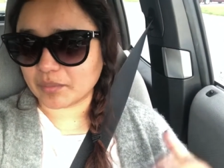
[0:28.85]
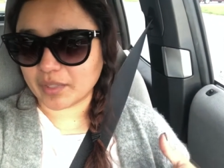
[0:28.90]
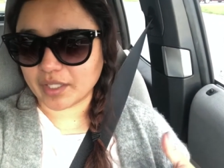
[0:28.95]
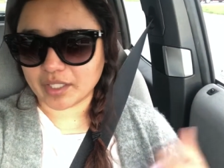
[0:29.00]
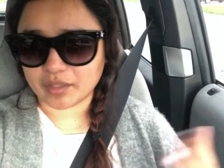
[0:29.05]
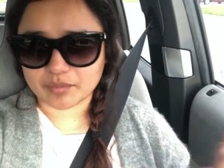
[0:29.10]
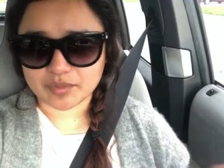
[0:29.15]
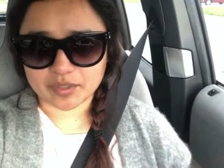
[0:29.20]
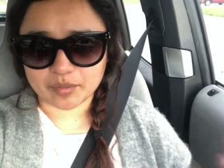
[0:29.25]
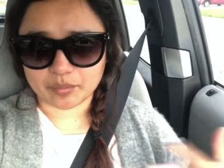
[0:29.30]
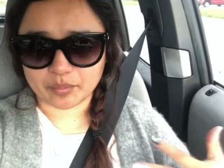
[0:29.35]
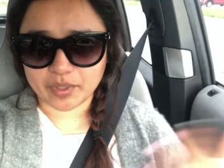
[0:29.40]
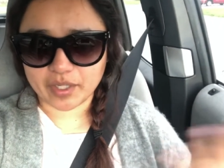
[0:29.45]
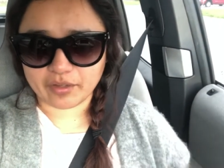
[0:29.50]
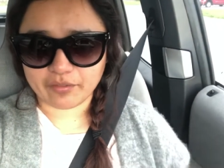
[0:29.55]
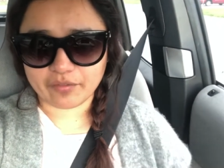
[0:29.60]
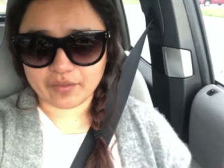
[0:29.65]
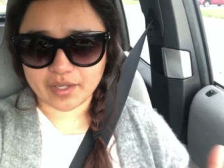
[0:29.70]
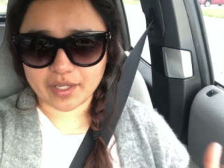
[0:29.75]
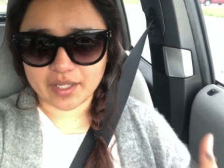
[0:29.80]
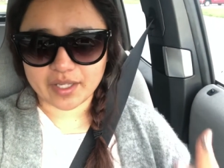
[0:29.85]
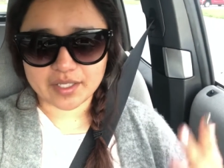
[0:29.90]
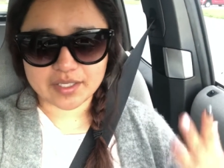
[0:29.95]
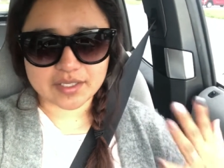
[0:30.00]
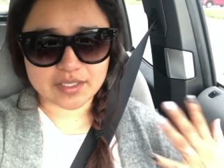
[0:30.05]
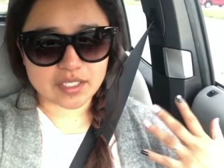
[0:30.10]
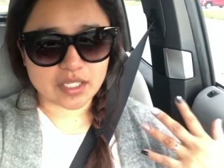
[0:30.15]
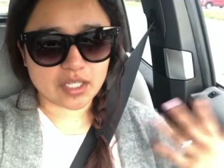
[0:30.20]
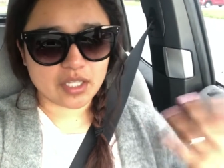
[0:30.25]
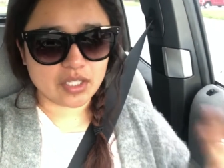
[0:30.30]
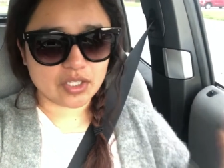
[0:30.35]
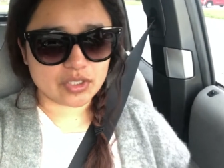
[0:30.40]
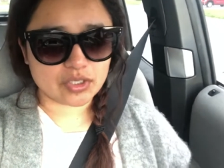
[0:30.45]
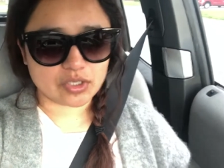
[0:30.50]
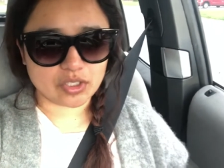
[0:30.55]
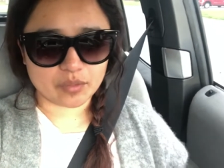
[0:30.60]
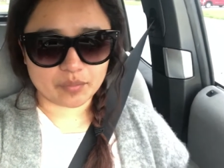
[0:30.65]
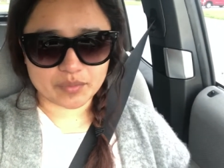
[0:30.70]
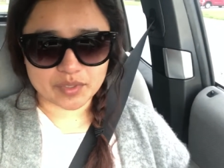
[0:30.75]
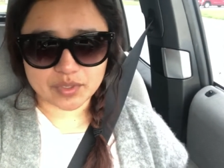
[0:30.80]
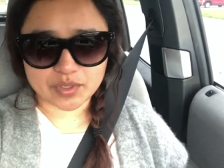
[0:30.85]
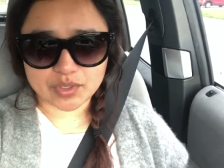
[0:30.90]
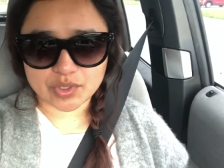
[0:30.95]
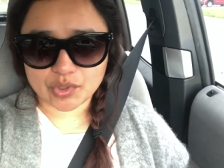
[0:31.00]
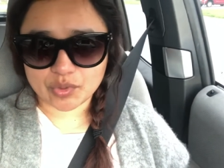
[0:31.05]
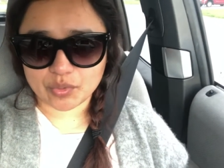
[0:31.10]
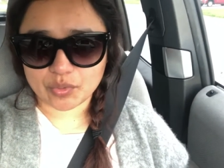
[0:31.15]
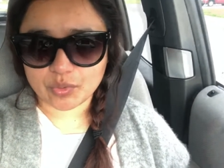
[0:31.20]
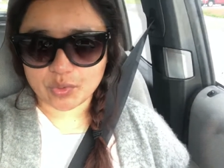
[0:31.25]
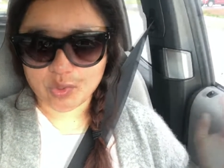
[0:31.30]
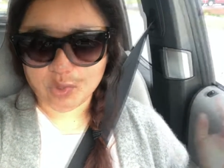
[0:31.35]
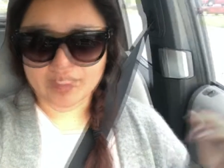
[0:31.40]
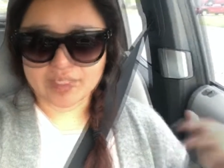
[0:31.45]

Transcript: made him some breakfast, took him to school.